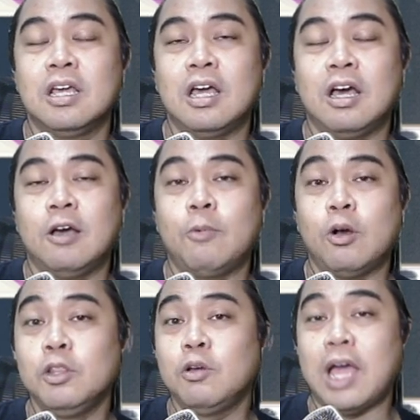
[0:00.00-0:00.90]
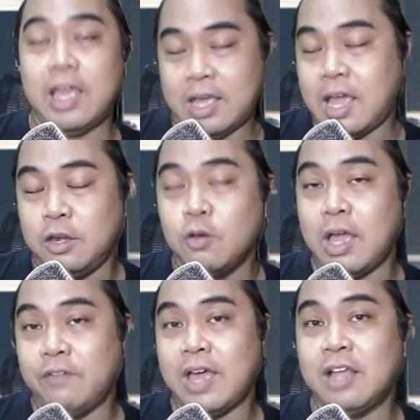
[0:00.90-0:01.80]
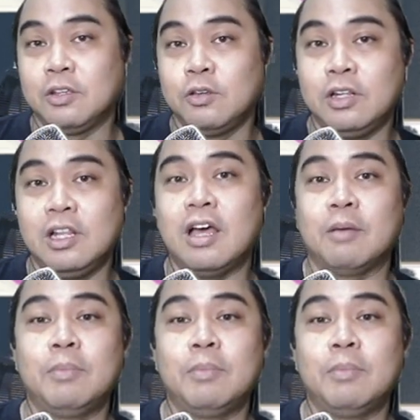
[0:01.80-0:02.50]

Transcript: Although I know I've had good luck,